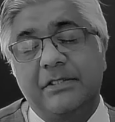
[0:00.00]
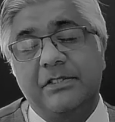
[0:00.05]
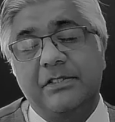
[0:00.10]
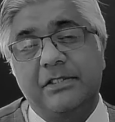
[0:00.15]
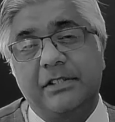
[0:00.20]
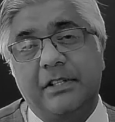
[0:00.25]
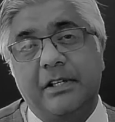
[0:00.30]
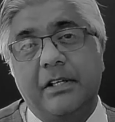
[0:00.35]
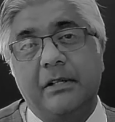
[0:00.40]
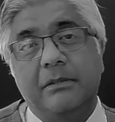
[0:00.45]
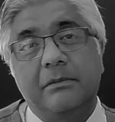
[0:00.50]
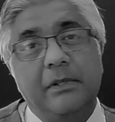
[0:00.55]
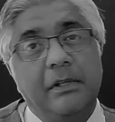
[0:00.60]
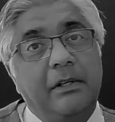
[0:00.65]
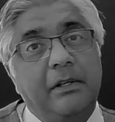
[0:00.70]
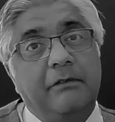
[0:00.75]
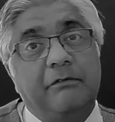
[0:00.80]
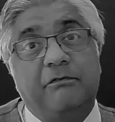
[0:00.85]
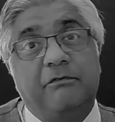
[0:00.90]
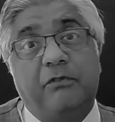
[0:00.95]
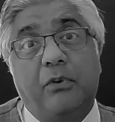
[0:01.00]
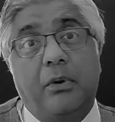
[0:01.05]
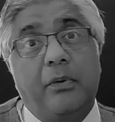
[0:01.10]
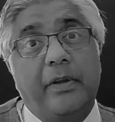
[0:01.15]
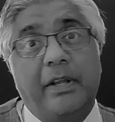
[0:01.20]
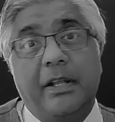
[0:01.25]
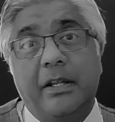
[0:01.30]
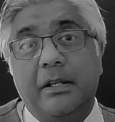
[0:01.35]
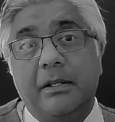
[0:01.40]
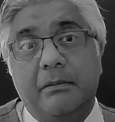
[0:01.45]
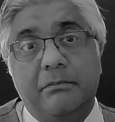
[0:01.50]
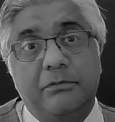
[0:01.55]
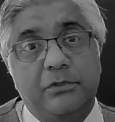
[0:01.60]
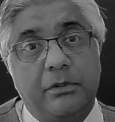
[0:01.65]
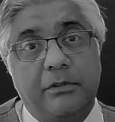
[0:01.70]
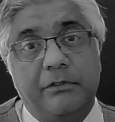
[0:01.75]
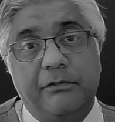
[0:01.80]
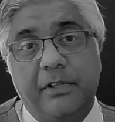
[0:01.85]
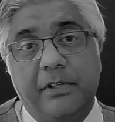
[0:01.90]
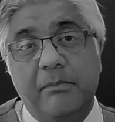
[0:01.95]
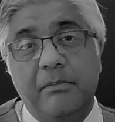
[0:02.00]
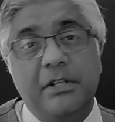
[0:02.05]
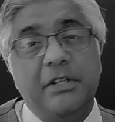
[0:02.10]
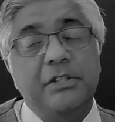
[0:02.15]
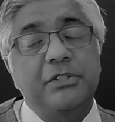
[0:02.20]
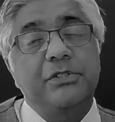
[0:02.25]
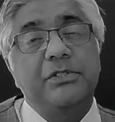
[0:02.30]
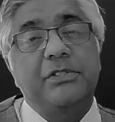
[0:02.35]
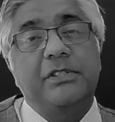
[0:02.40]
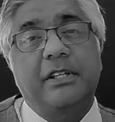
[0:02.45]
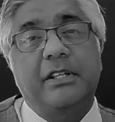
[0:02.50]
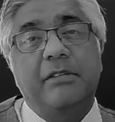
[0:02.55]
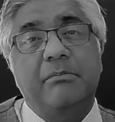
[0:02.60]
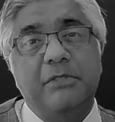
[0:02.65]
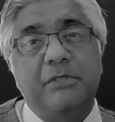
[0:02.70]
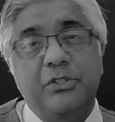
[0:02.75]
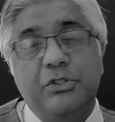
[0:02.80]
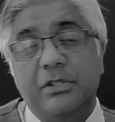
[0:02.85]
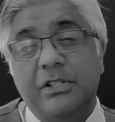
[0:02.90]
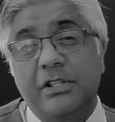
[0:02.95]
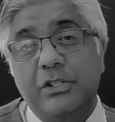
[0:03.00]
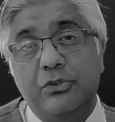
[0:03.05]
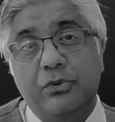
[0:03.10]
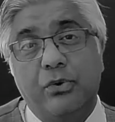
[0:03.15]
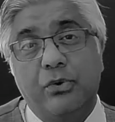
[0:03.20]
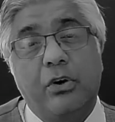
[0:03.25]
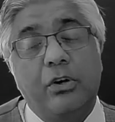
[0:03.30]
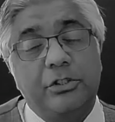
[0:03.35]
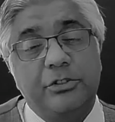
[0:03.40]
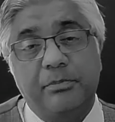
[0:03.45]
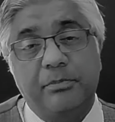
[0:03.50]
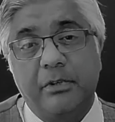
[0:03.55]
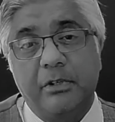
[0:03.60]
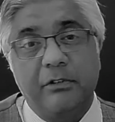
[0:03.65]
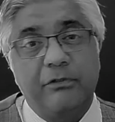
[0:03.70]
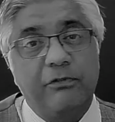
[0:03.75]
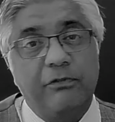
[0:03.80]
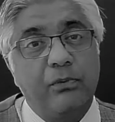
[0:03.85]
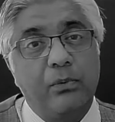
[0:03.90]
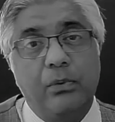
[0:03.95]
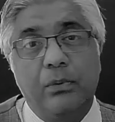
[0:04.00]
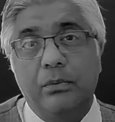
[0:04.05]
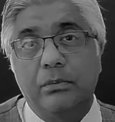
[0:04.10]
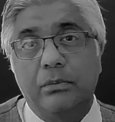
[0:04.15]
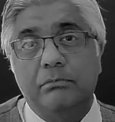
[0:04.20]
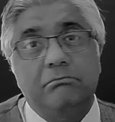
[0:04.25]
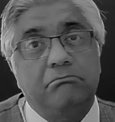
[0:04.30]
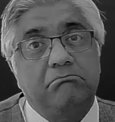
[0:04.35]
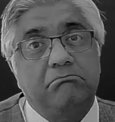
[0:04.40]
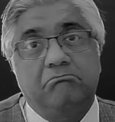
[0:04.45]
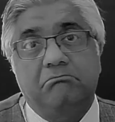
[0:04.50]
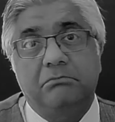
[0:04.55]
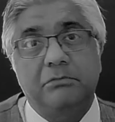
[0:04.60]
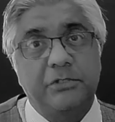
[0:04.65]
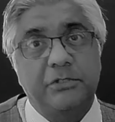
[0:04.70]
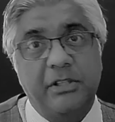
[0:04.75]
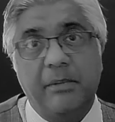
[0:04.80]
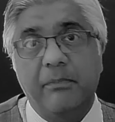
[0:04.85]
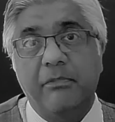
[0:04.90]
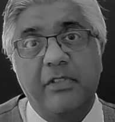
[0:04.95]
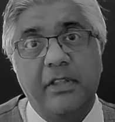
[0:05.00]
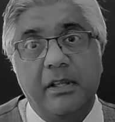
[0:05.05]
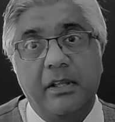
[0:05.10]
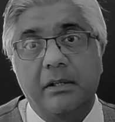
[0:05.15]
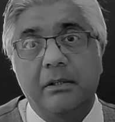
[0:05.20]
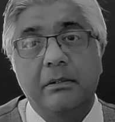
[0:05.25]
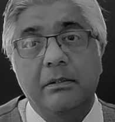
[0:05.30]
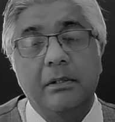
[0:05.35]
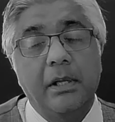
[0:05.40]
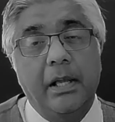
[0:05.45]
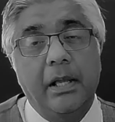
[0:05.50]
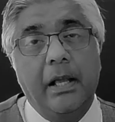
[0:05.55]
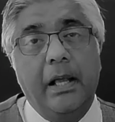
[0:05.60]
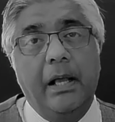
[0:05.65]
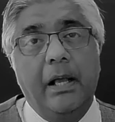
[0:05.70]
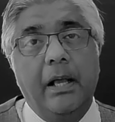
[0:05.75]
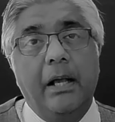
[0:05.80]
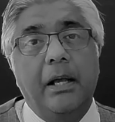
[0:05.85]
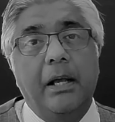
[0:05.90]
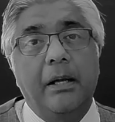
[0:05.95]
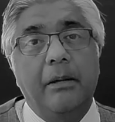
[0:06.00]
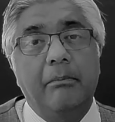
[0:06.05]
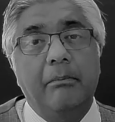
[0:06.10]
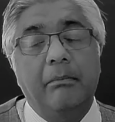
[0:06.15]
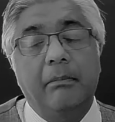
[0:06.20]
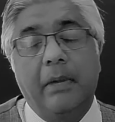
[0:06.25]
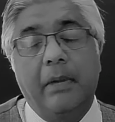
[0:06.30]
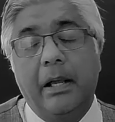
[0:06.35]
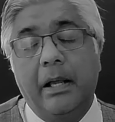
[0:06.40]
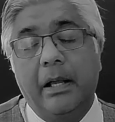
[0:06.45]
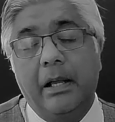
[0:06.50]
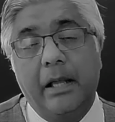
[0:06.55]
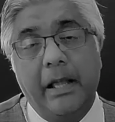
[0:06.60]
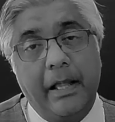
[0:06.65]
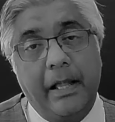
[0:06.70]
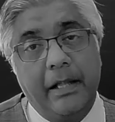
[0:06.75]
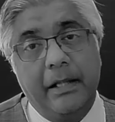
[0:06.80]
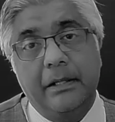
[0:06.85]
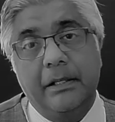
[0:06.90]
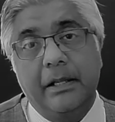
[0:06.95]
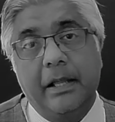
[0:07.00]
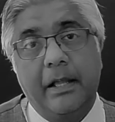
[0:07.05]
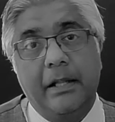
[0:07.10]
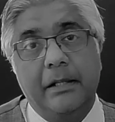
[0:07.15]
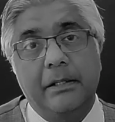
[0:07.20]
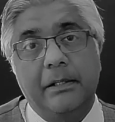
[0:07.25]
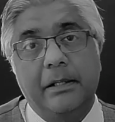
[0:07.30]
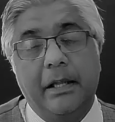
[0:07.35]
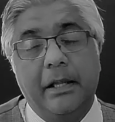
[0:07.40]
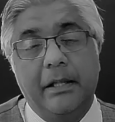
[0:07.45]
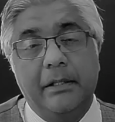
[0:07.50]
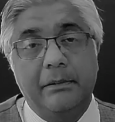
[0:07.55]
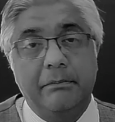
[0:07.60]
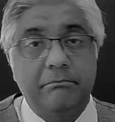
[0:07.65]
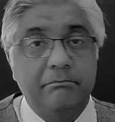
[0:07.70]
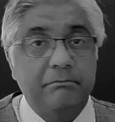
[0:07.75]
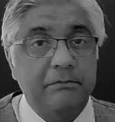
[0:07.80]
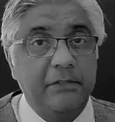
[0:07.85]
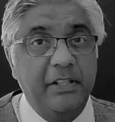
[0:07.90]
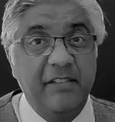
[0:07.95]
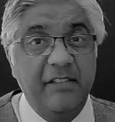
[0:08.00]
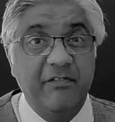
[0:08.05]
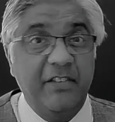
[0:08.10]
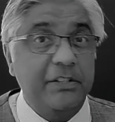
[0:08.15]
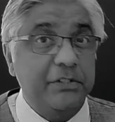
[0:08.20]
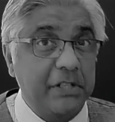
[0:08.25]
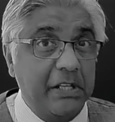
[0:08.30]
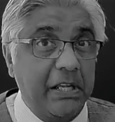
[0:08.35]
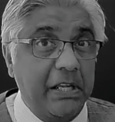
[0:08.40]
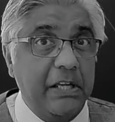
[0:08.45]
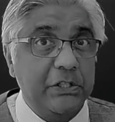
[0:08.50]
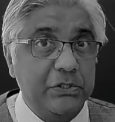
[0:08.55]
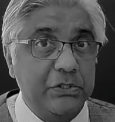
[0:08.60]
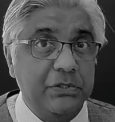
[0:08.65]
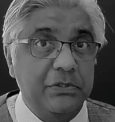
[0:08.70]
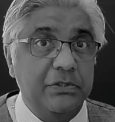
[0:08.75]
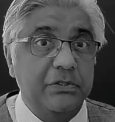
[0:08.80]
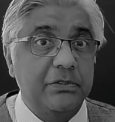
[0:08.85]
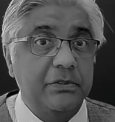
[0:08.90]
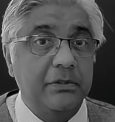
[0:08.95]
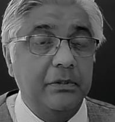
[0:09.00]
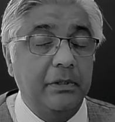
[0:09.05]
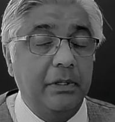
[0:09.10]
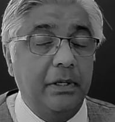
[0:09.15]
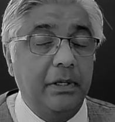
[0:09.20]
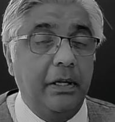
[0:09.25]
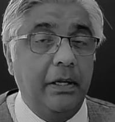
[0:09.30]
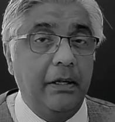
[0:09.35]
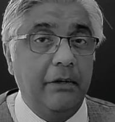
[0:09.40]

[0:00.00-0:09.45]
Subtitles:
cancer following in sort of emergency admission into hospital for something and the investigations